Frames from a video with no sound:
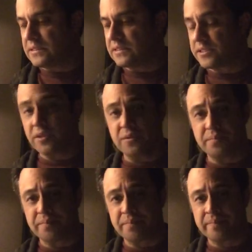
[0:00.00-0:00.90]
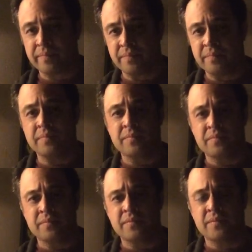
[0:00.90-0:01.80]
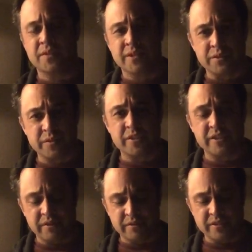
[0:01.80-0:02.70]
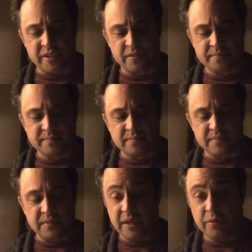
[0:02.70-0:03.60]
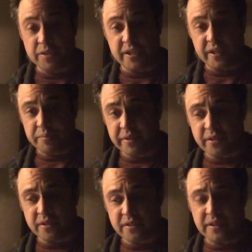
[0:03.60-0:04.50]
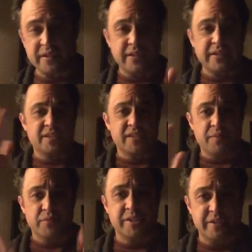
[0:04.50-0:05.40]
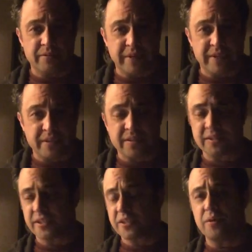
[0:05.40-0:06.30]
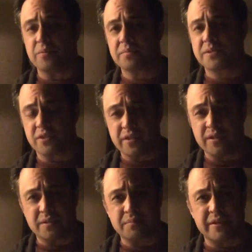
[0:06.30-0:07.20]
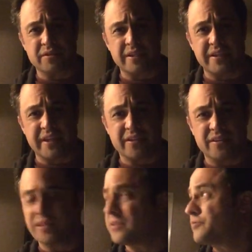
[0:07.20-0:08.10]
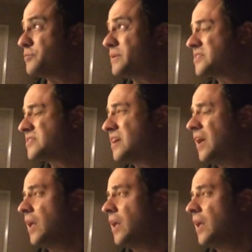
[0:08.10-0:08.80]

So she wishes I was there. I wish that I could be there, and stop wishing, right? Just go. So I'm getting out of here in a few minutes.